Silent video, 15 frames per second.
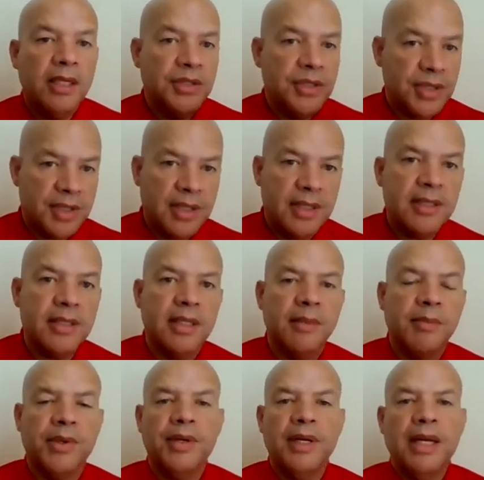just in
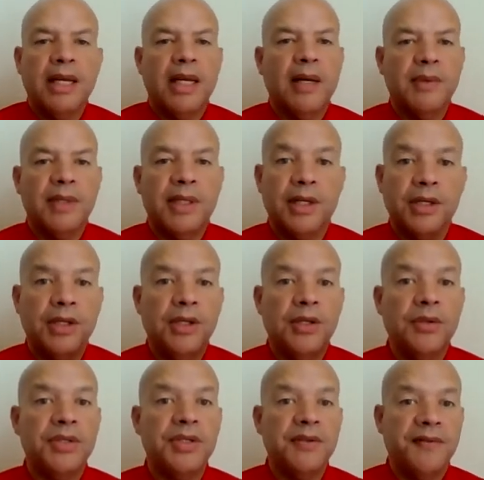December, and we did a
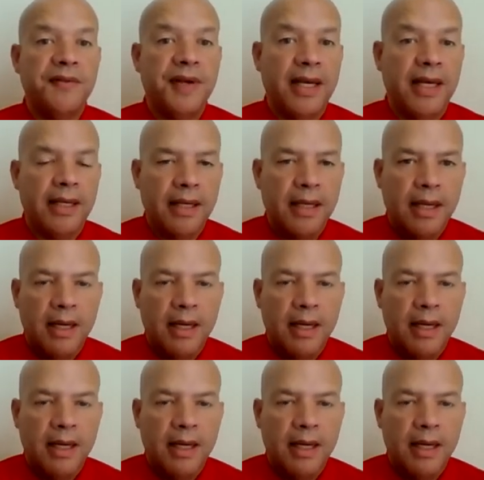huge event